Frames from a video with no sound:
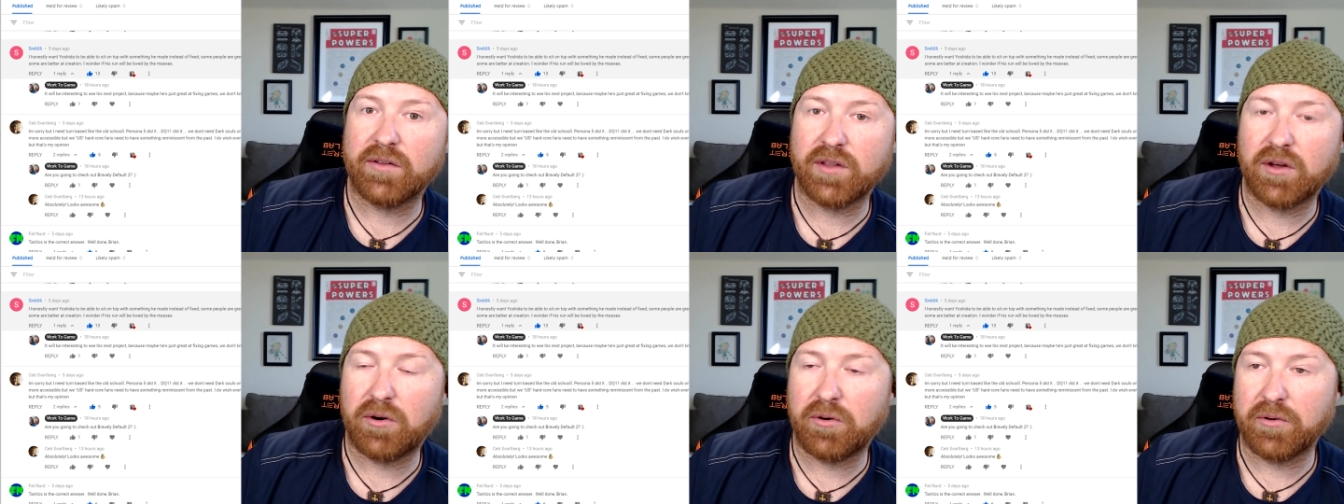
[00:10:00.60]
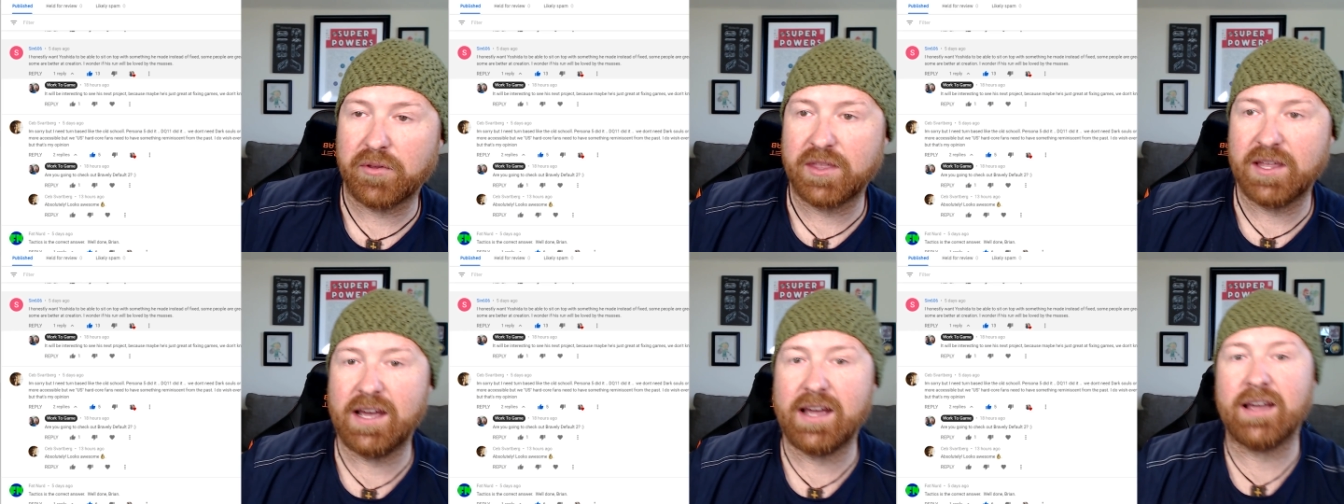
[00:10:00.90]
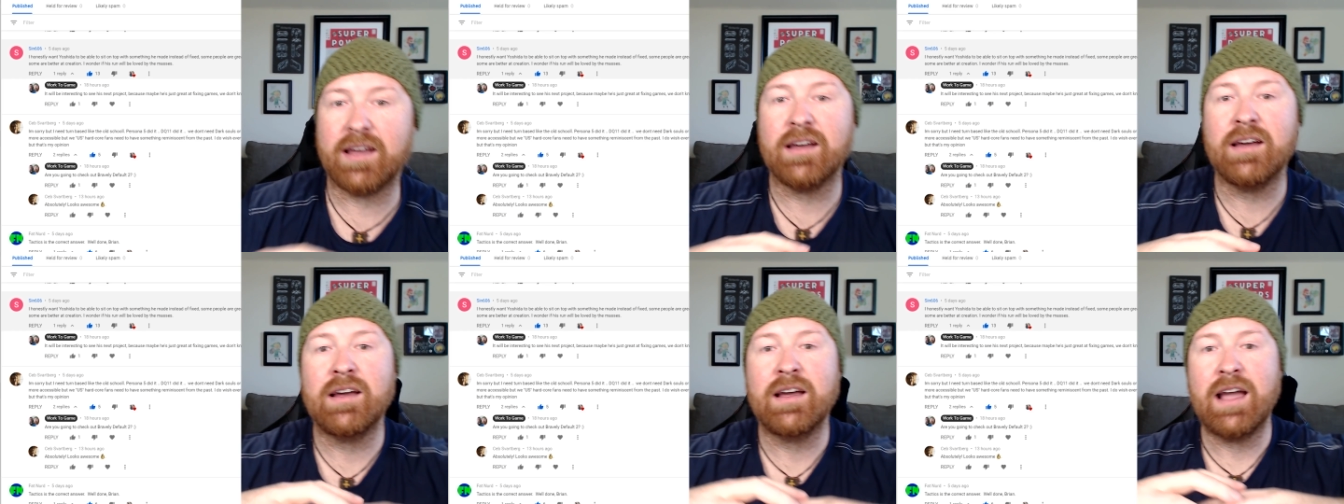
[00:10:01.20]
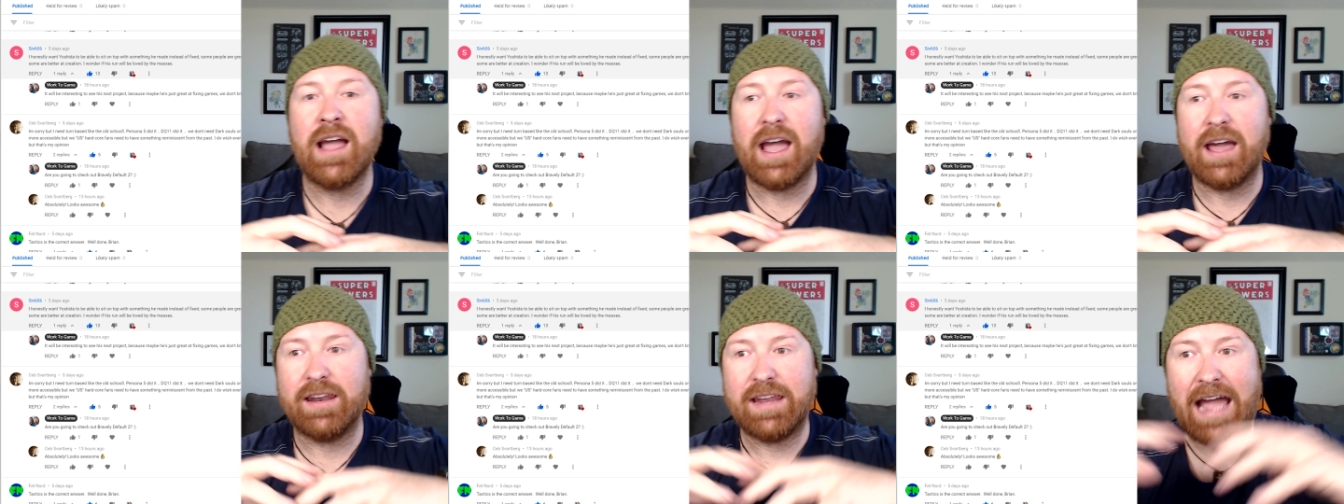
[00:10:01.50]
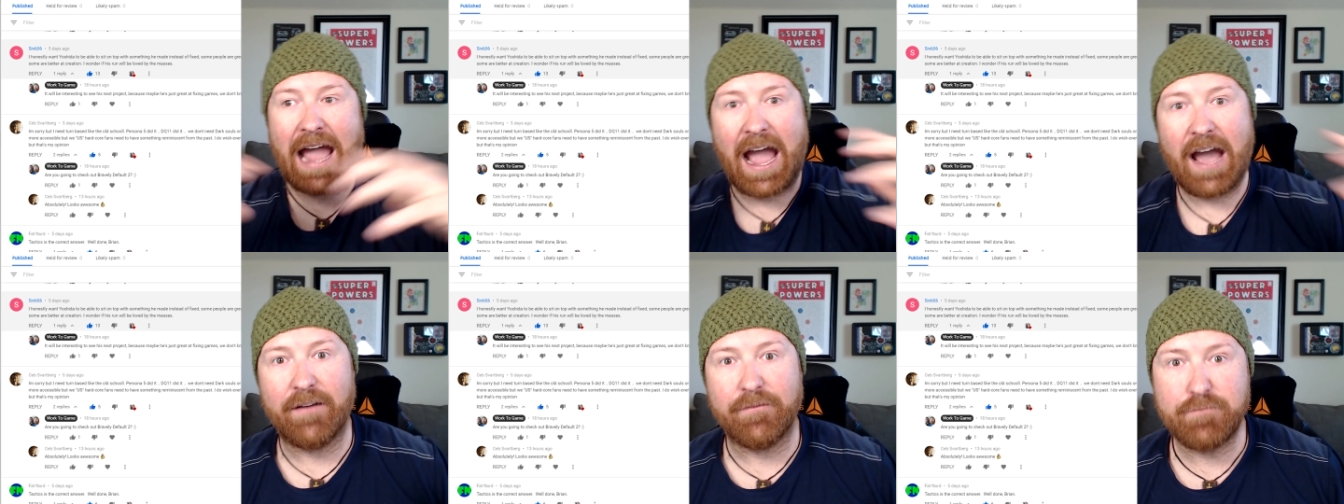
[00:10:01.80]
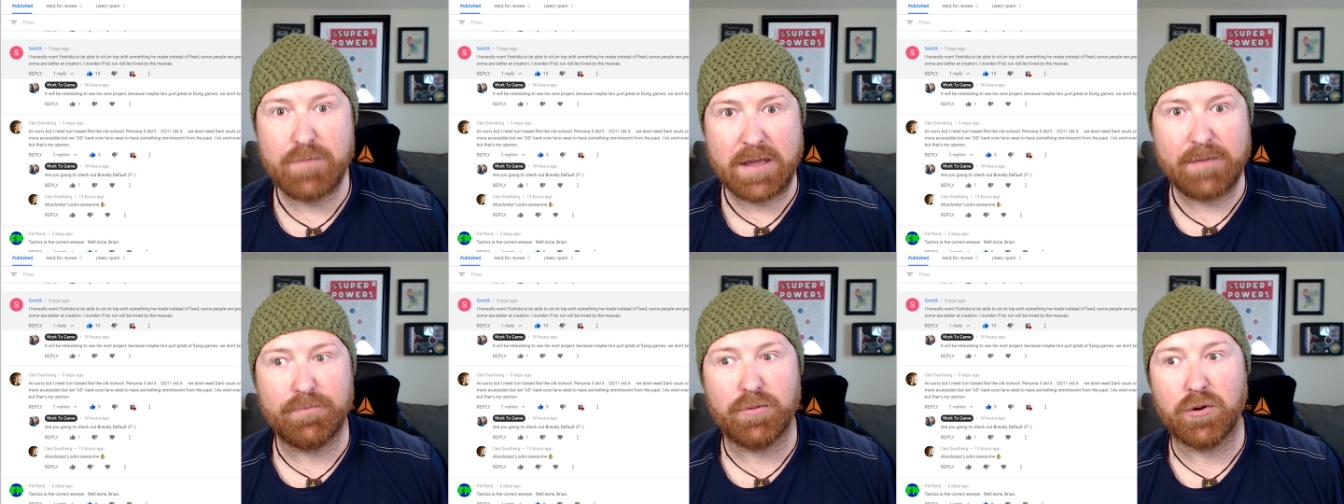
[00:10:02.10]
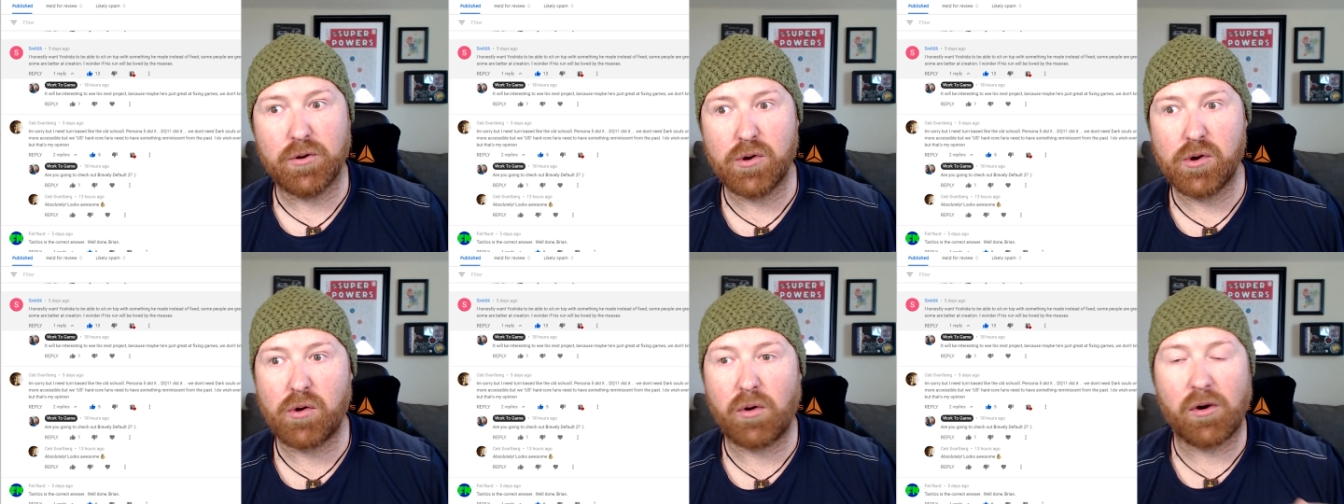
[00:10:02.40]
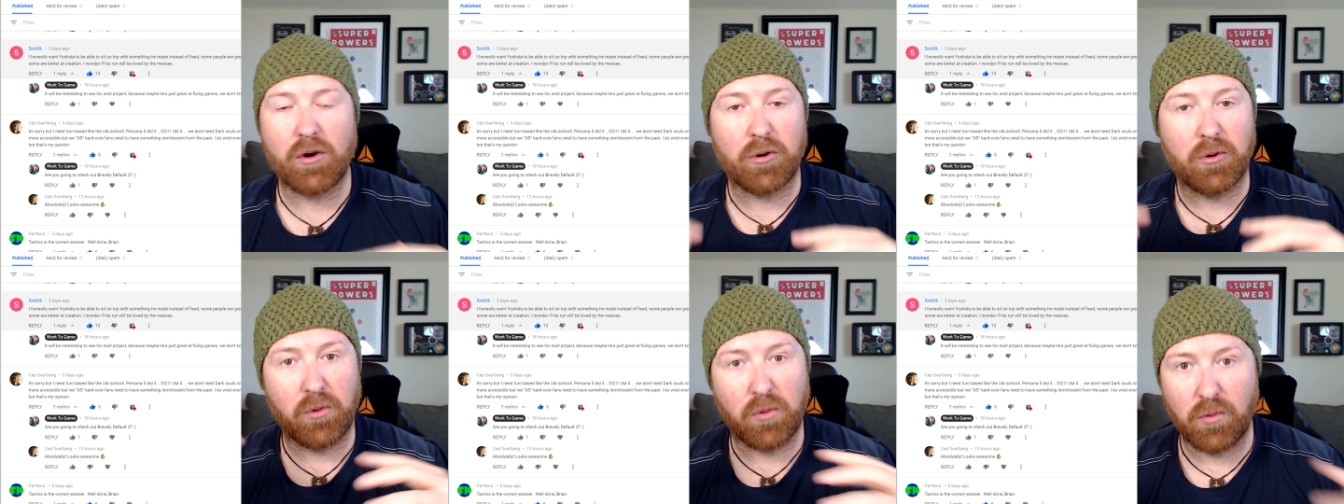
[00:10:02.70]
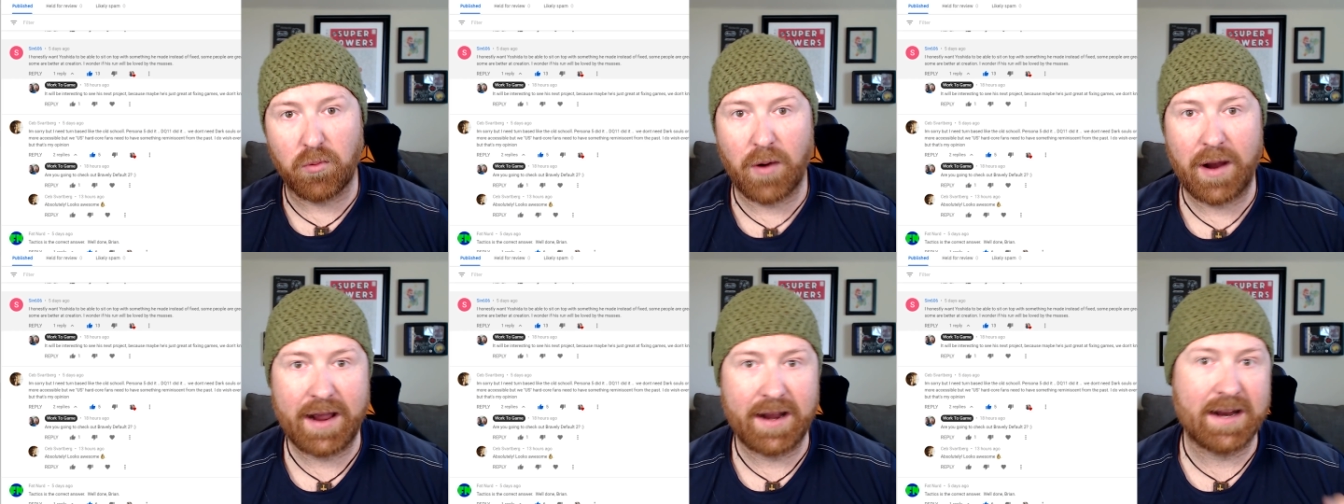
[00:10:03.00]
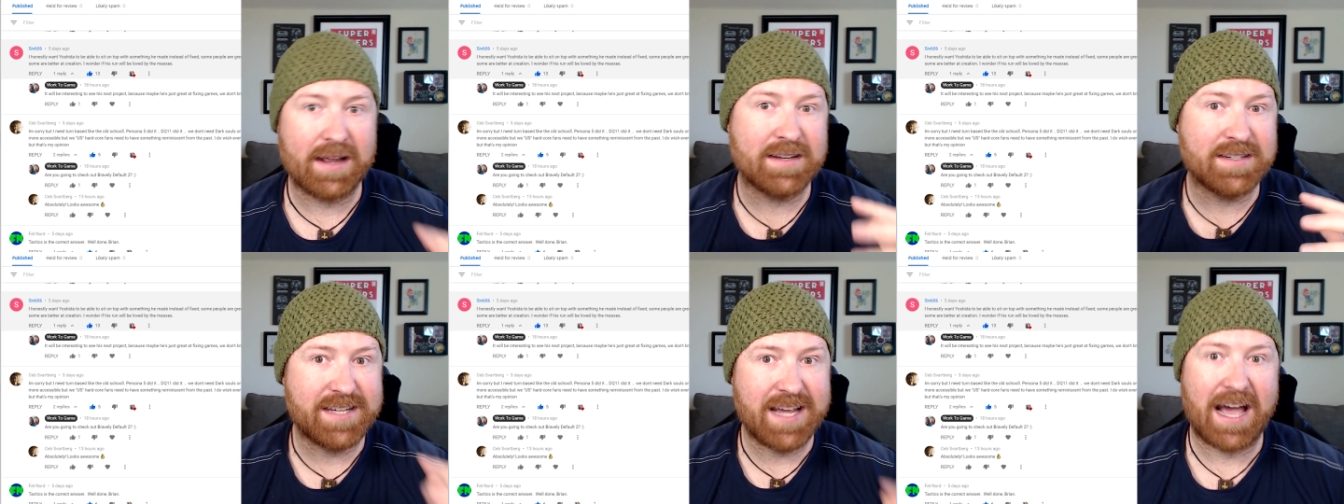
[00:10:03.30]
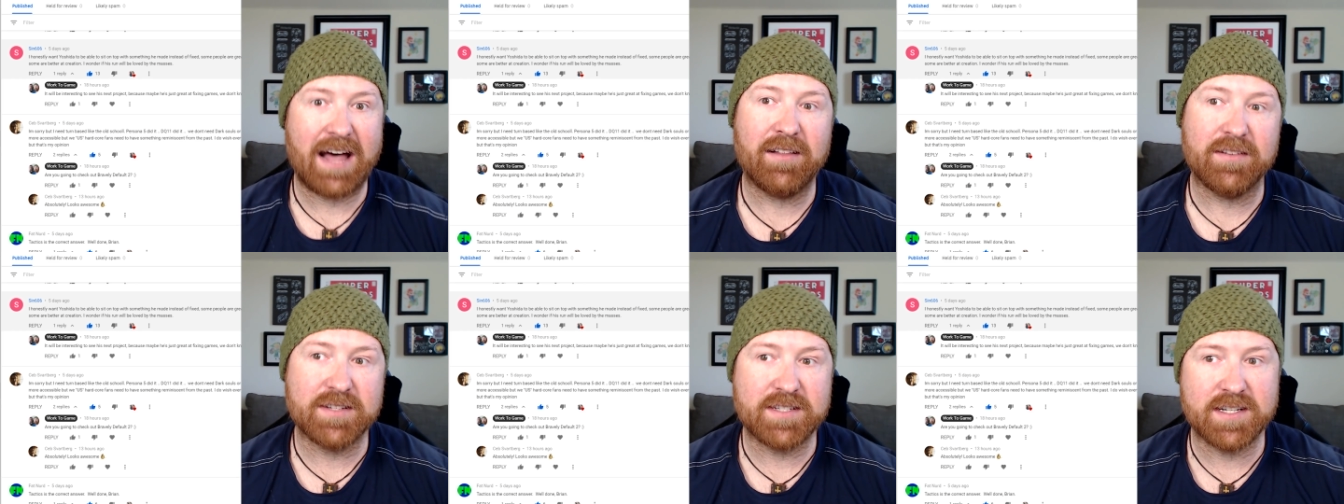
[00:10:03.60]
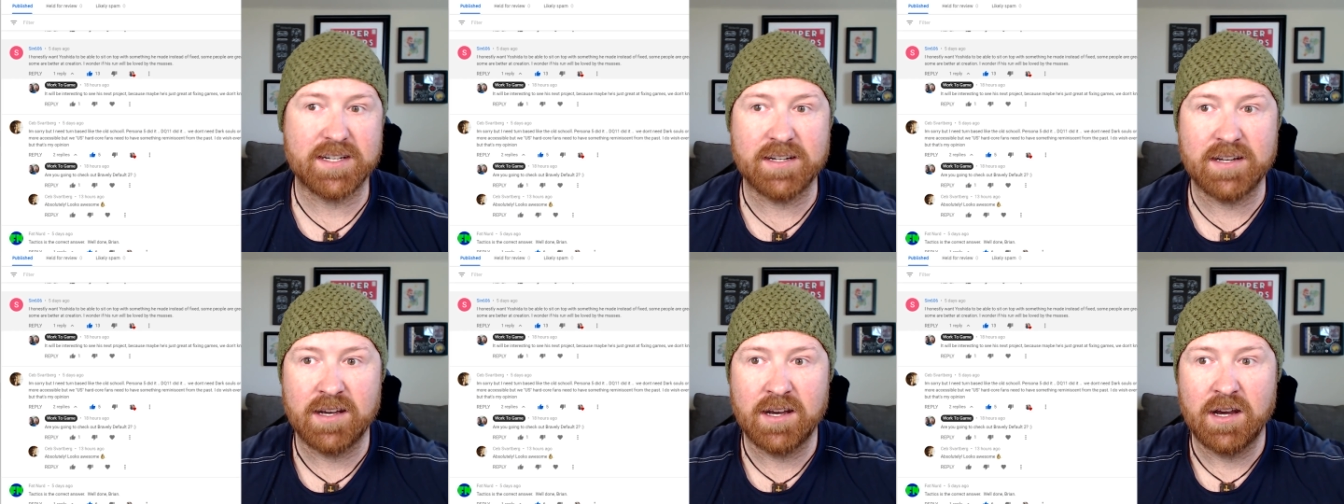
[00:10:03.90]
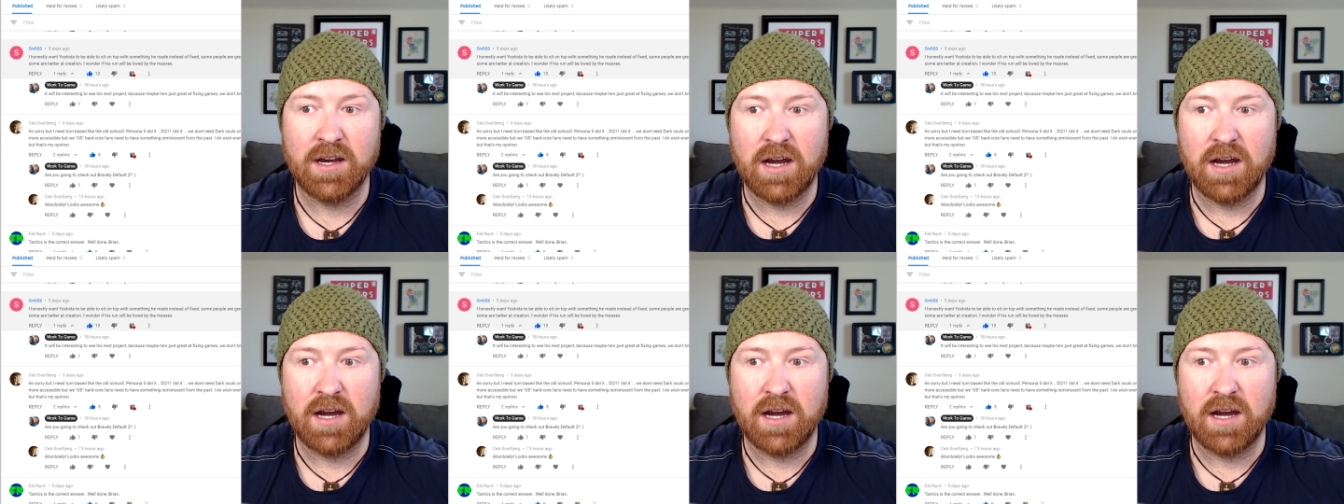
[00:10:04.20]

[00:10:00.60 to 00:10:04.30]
the whole thing, and to have people who are great and talented